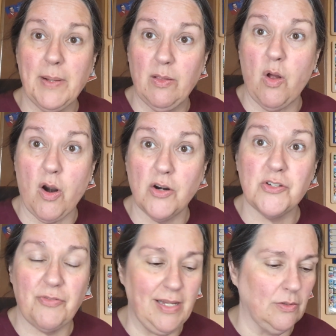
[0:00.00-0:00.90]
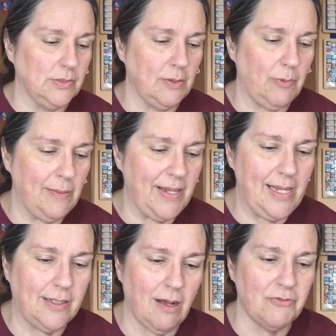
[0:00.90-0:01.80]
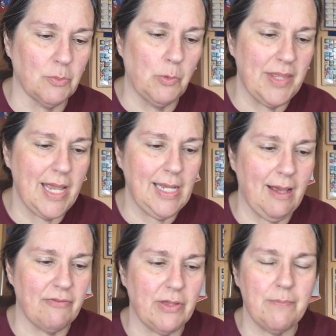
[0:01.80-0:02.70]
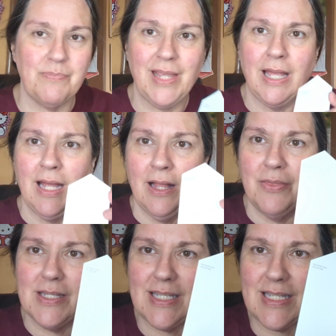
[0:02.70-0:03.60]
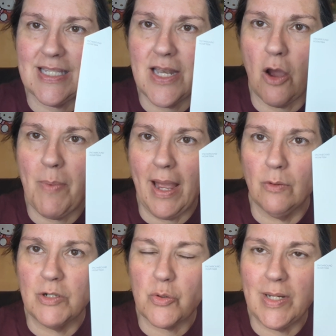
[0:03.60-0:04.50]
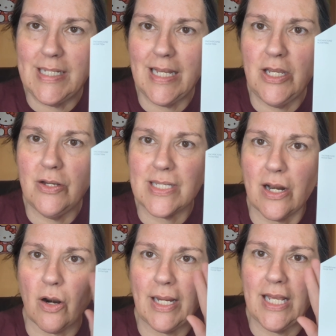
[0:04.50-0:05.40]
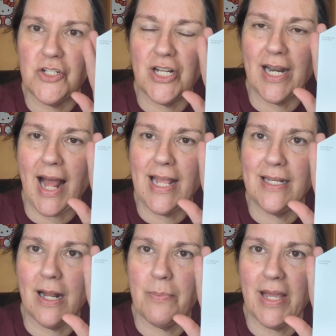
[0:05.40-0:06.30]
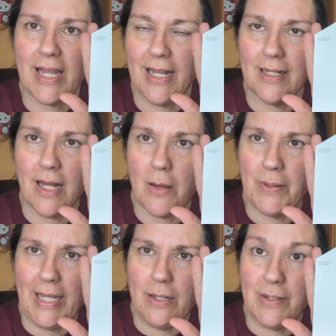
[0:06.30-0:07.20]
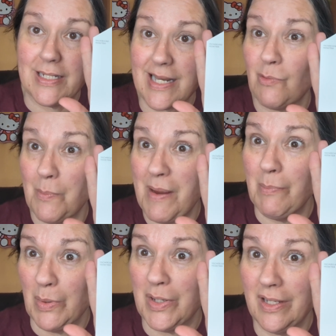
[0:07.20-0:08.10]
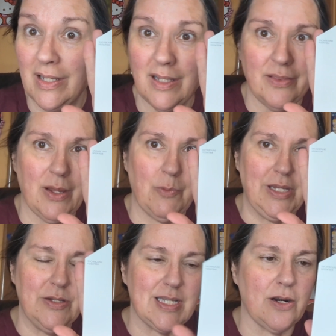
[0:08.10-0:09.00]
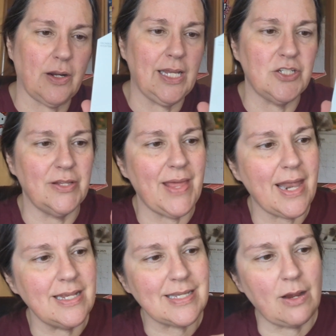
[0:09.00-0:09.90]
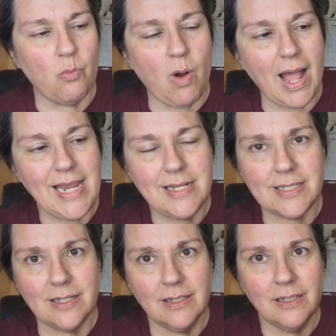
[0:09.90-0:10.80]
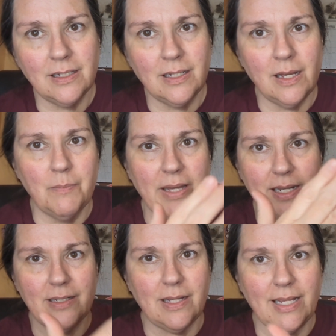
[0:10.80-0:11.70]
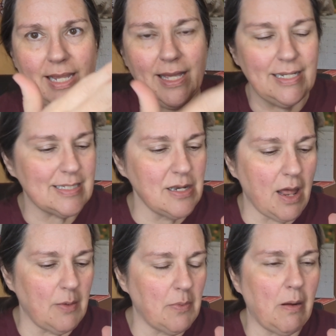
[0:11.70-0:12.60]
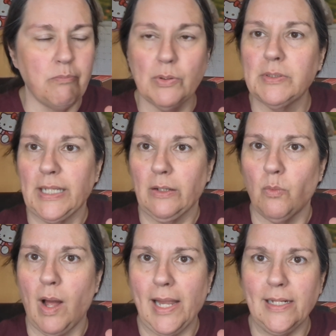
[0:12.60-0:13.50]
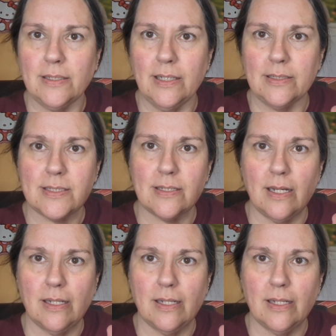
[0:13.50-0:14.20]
a large field, and we'd be comfortable with any of them. This is Snowbound, which we did use in our kitchen, and I ended up picking up again because I remembered that we used it in our kitchen. That is a white, but again, it's not a brilliant white. It's